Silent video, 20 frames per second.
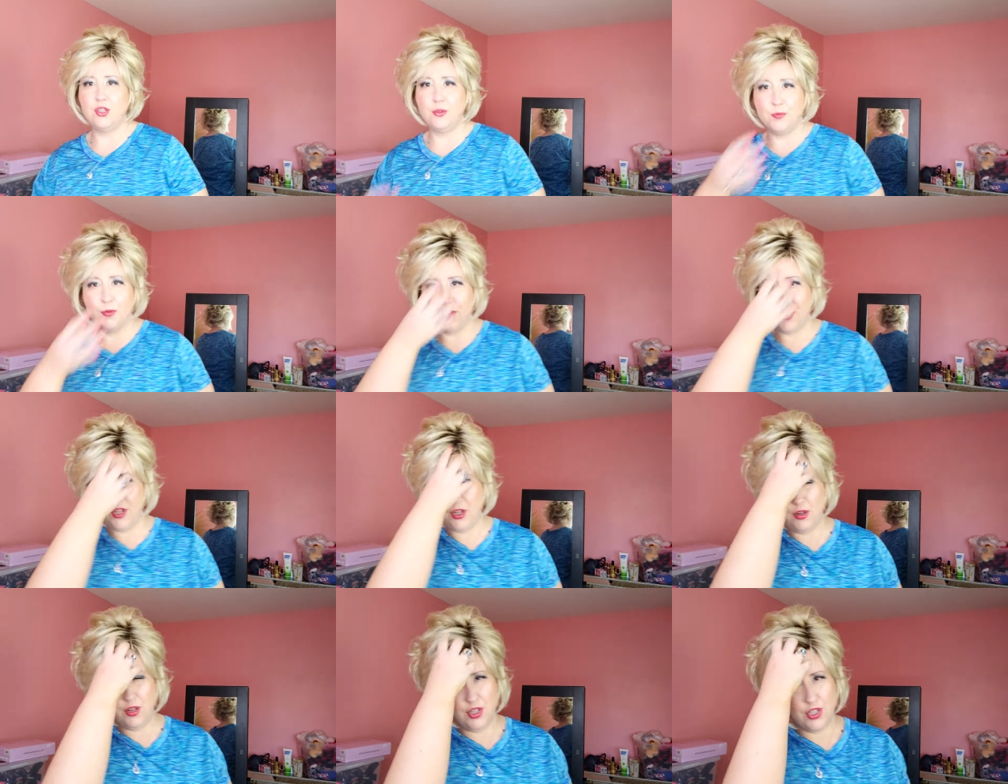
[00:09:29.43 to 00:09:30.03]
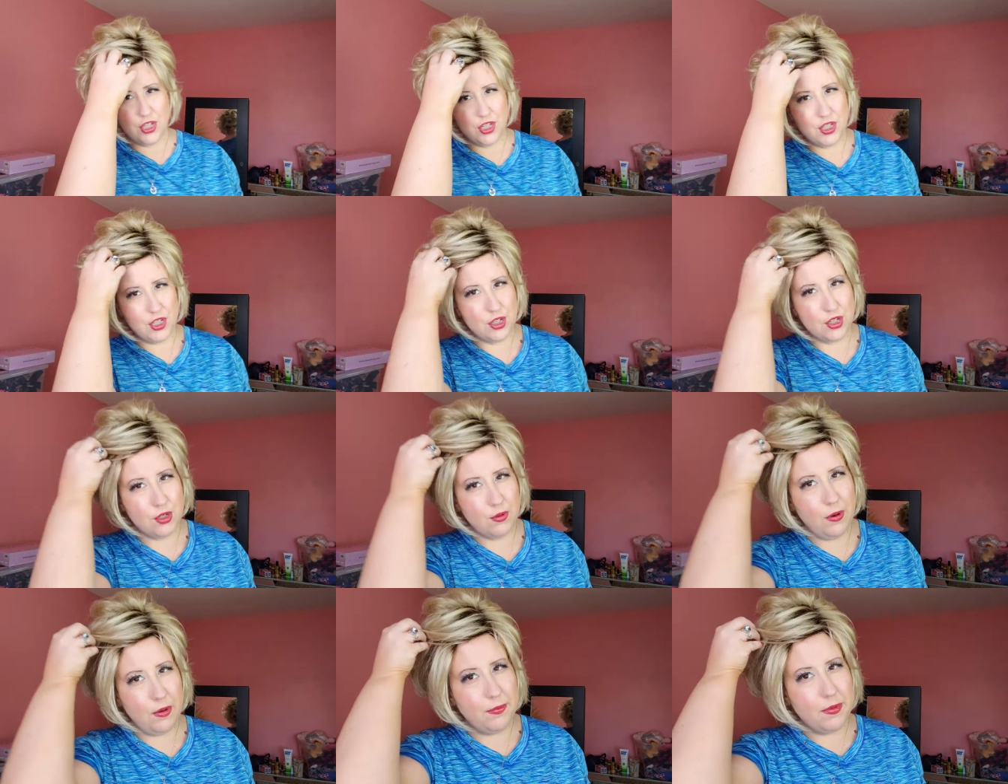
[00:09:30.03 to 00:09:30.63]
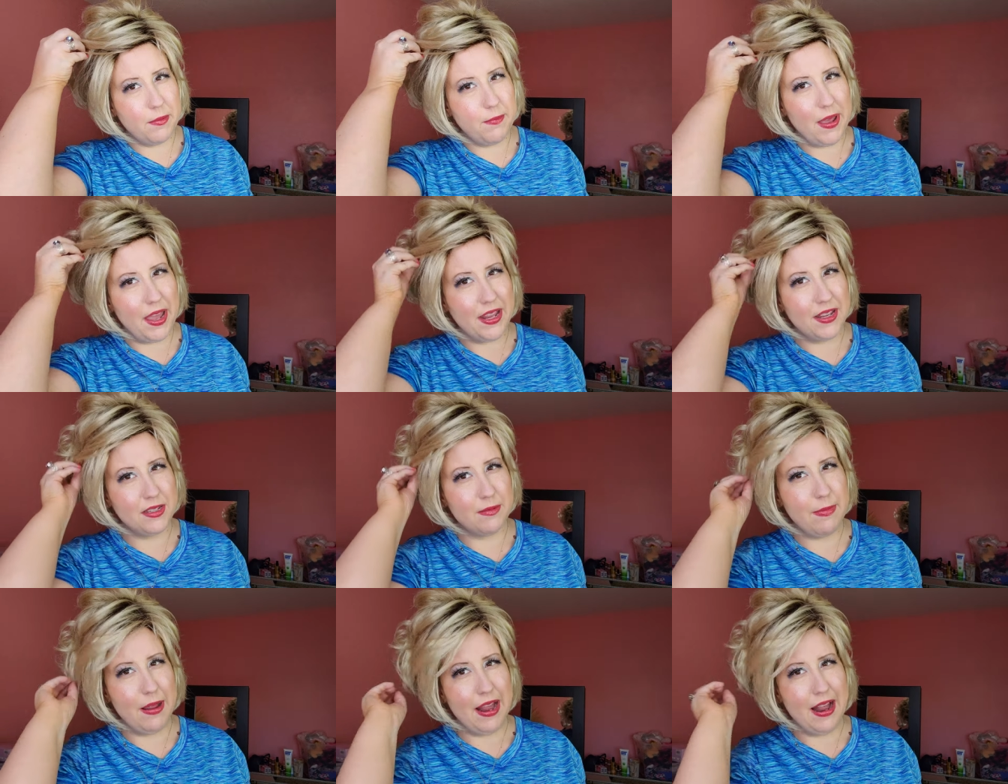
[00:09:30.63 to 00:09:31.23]
super cute is just to sweep the
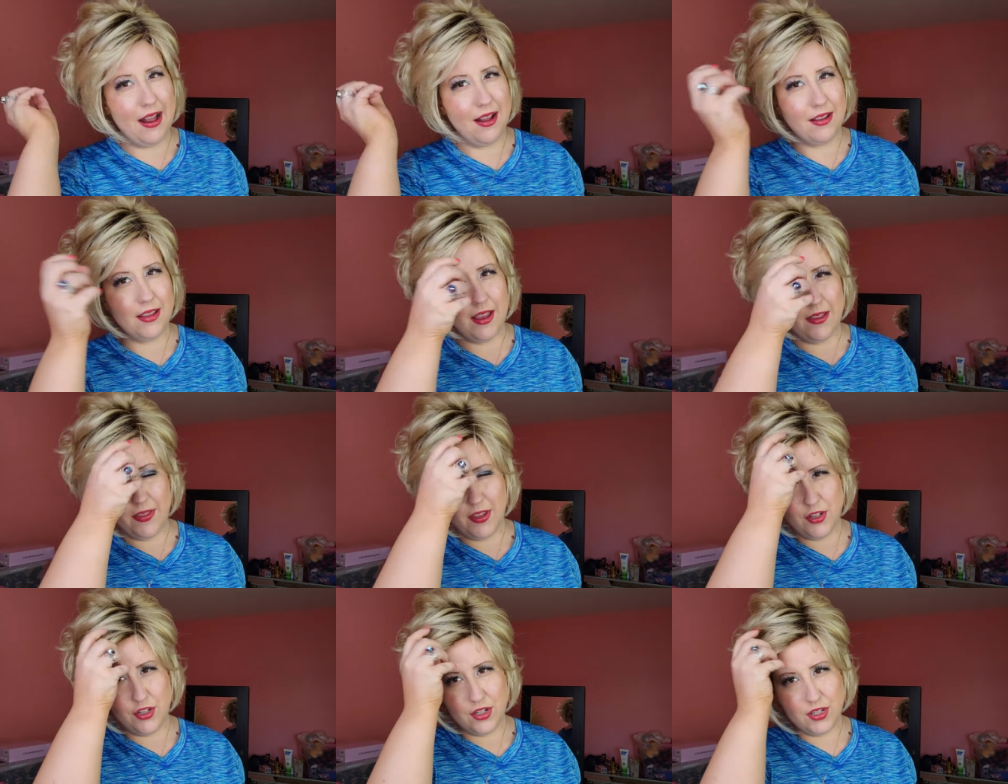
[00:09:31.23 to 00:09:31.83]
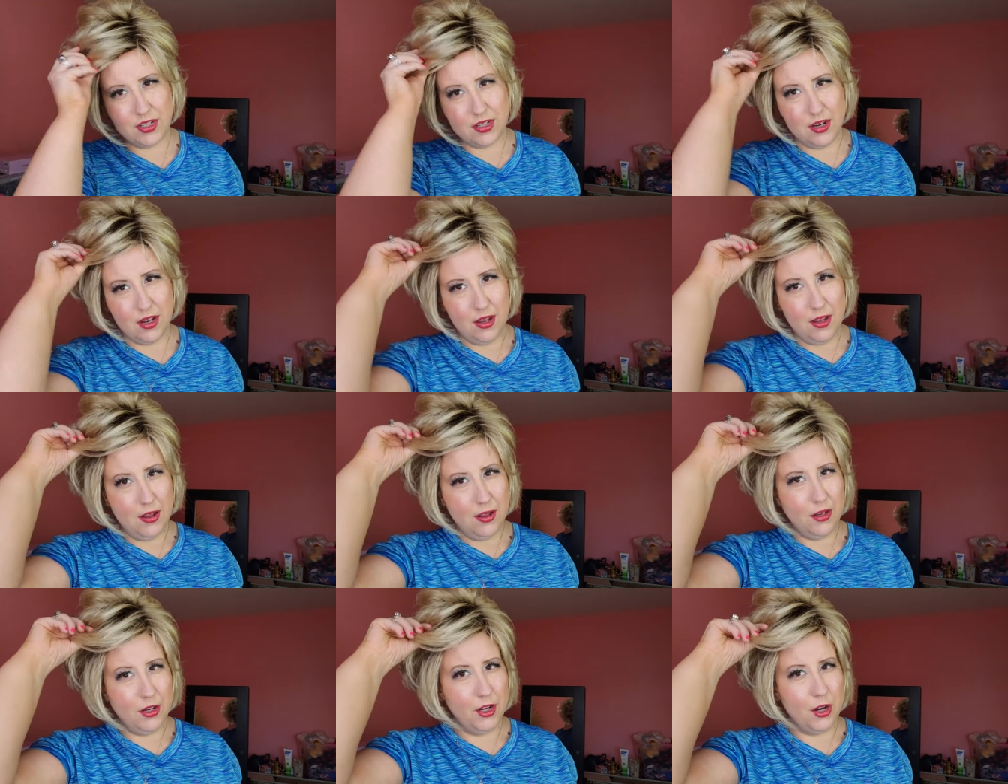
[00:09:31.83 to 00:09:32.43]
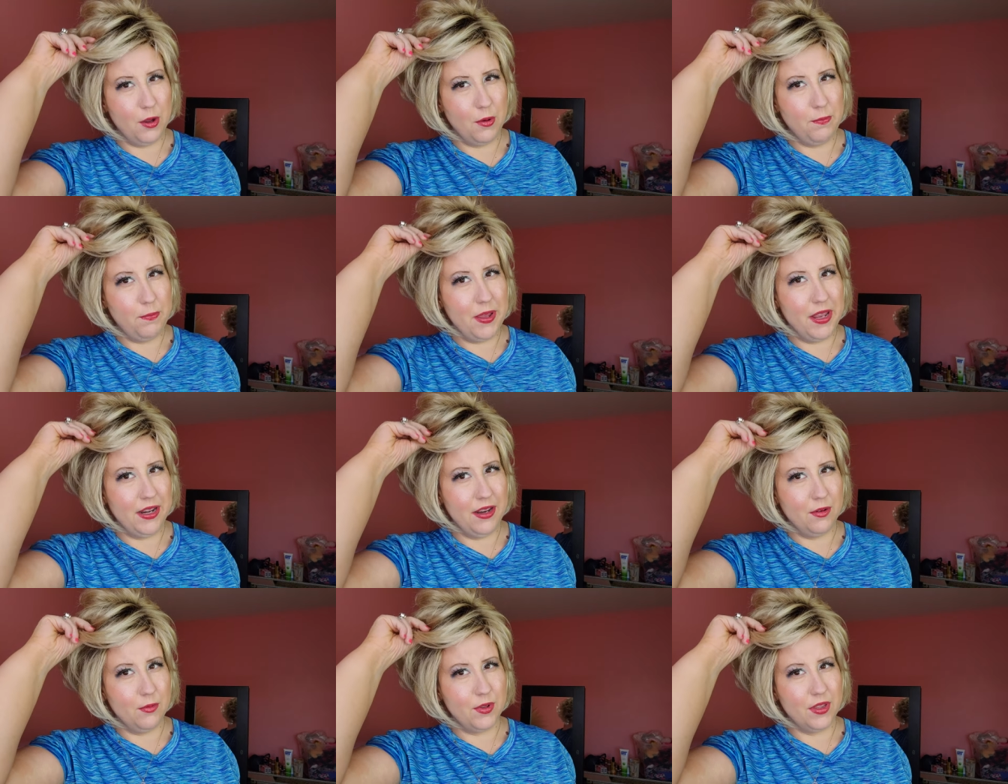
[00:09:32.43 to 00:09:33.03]
bangs back and then just, you know,
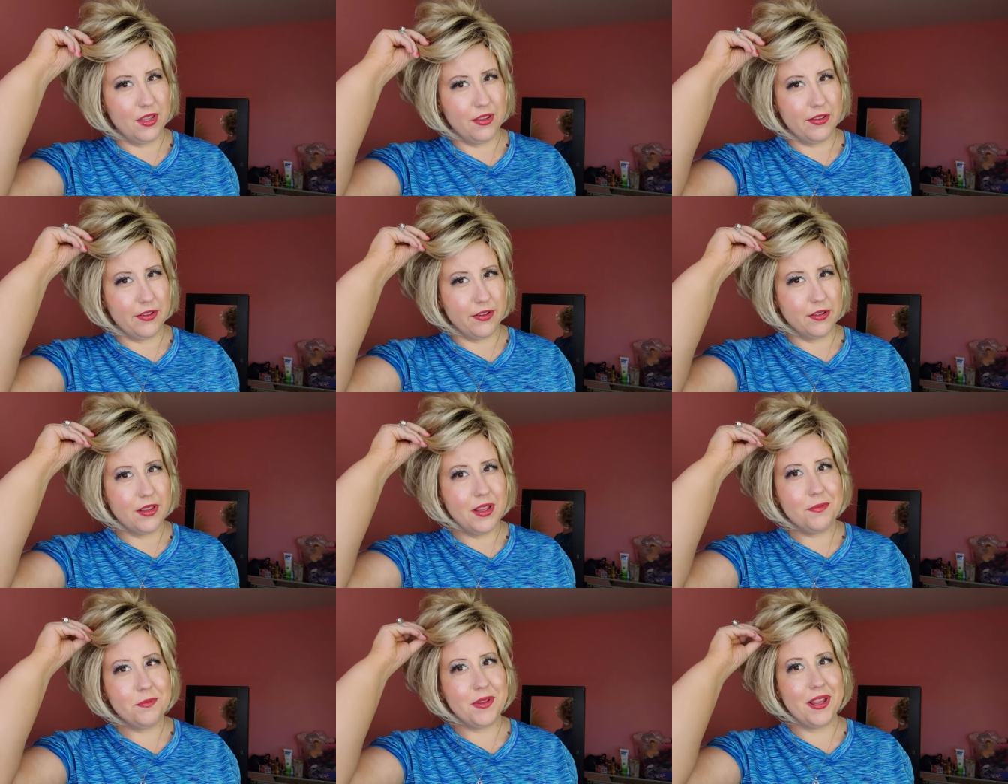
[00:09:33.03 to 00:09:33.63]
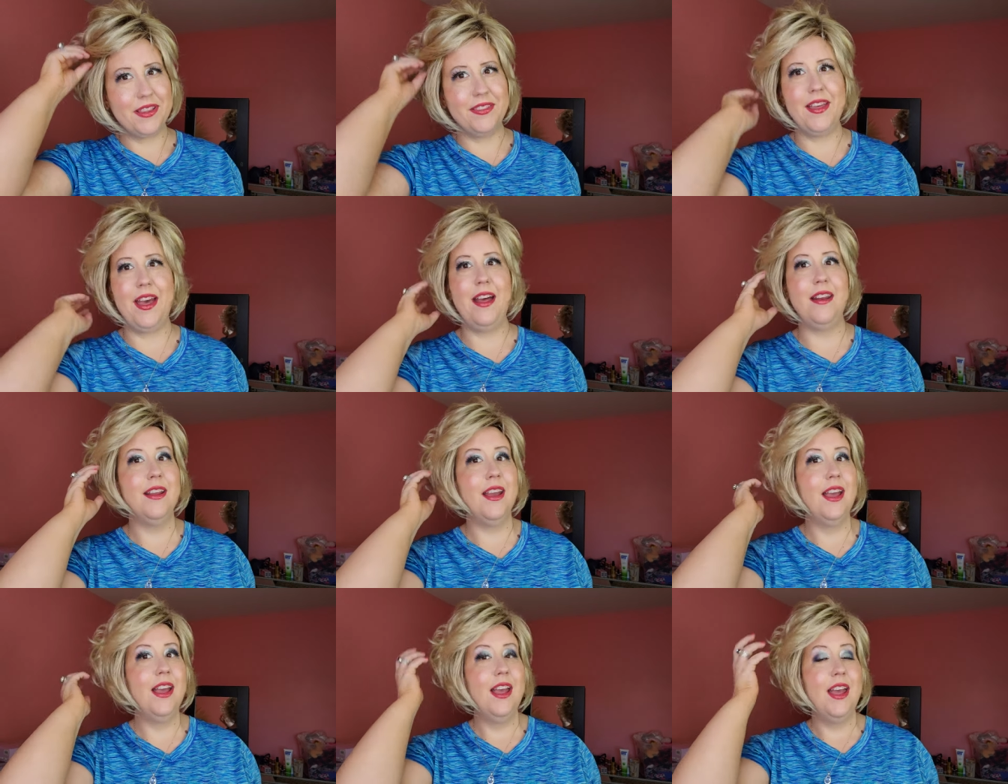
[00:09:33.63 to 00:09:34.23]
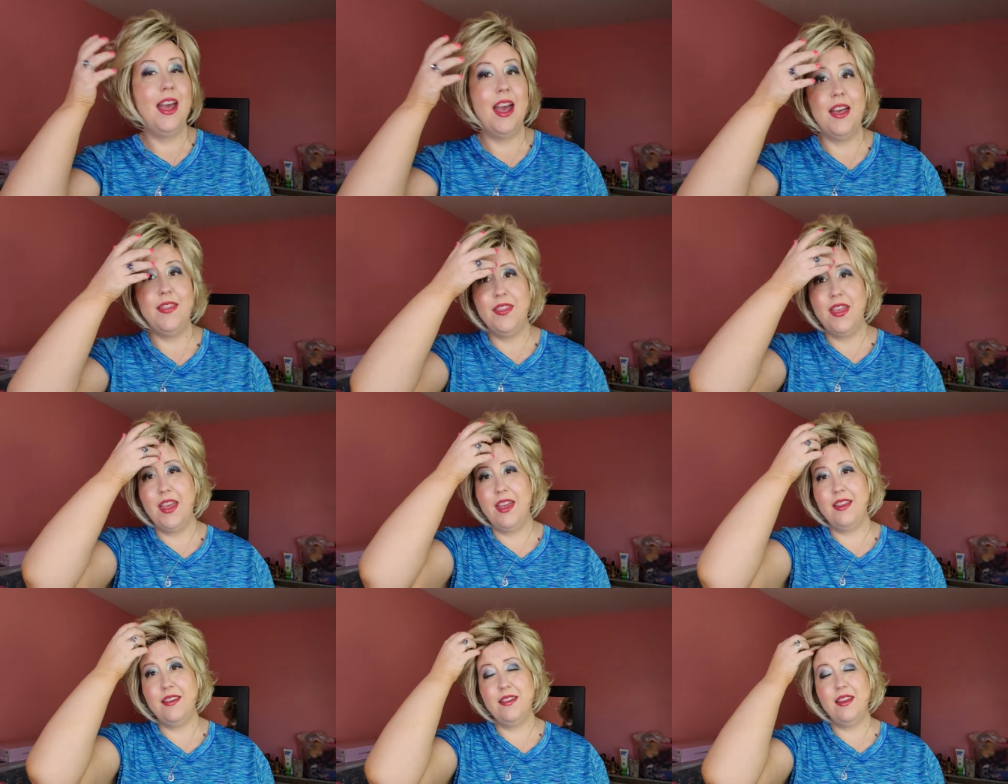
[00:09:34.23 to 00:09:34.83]
pin it with a little clip like that. And
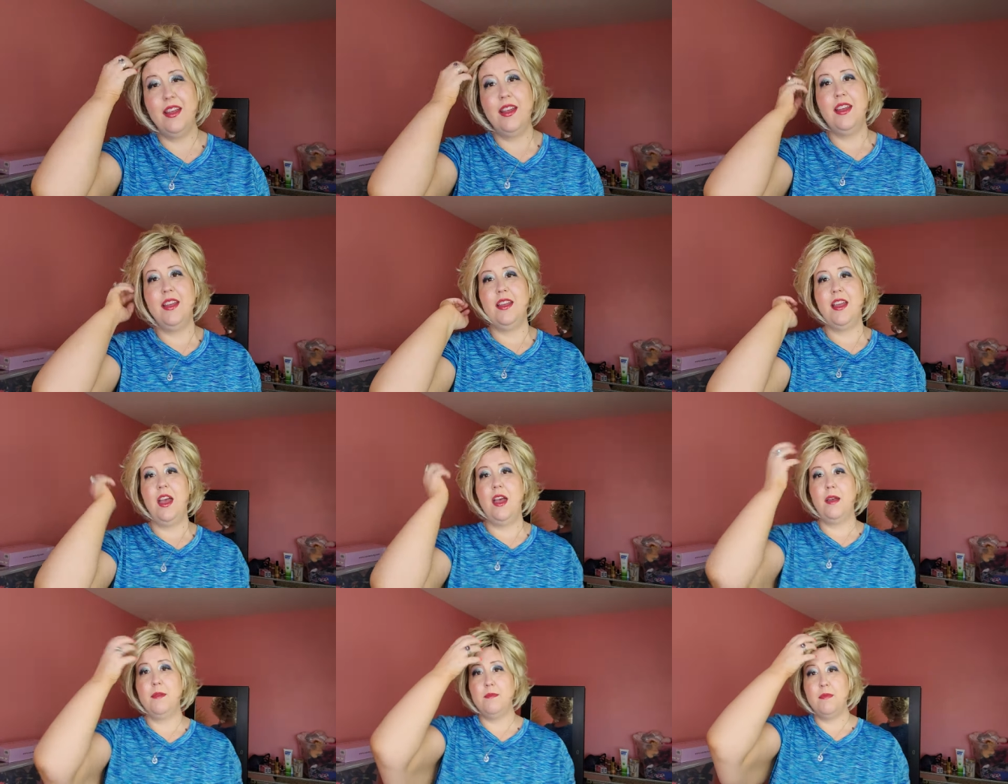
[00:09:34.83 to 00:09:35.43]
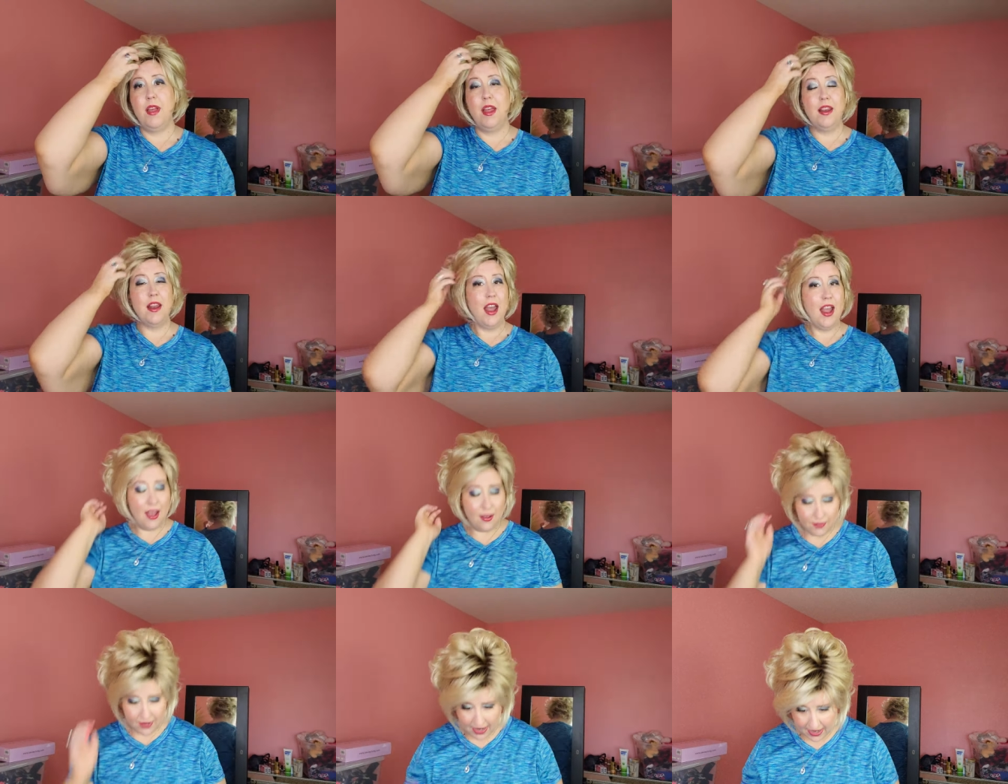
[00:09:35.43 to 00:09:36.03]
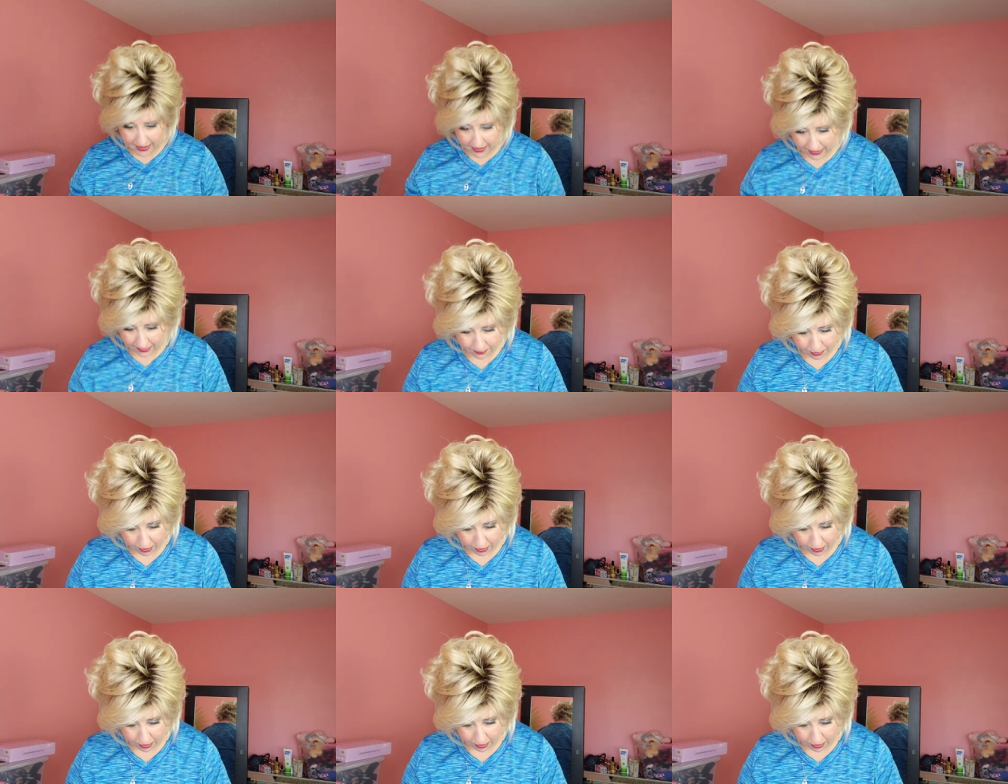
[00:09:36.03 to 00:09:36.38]
then, um, and I haven't had any